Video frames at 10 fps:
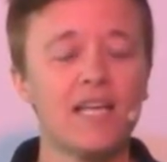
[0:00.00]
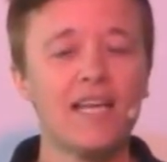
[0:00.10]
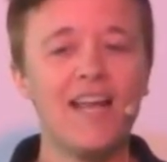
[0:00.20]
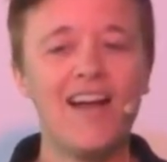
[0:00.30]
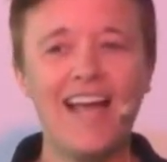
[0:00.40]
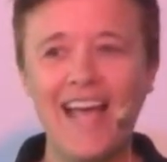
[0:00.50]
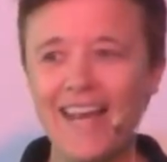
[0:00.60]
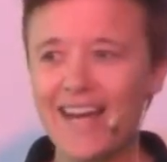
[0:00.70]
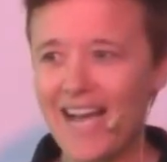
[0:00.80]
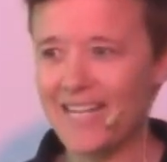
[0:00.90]
now I
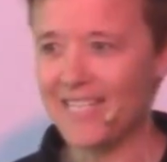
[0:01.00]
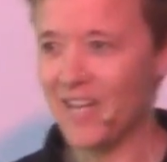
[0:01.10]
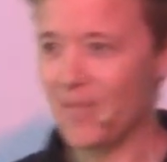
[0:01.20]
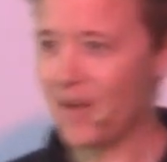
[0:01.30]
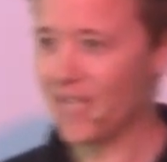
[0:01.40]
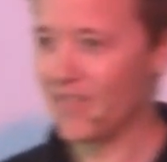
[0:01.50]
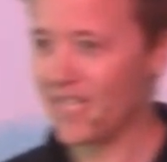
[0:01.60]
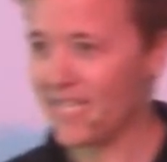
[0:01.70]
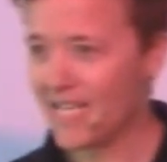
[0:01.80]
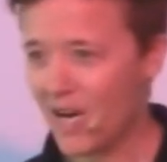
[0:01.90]
had an idea about giving
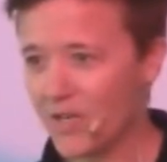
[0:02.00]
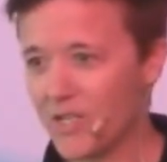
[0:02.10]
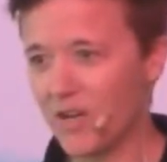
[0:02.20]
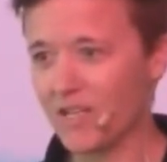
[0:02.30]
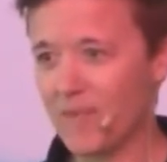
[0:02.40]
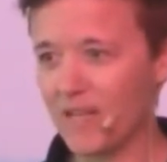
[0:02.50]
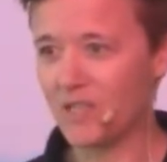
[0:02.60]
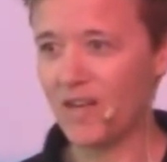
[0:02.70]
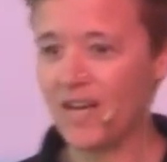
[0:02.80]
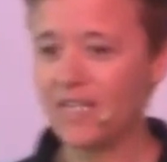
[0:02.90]
the entire talk in my
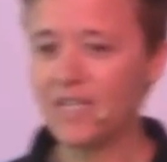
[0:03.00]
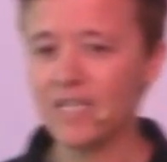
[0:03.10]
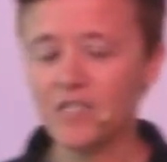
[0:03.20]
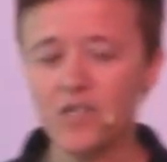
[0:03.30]
triathlon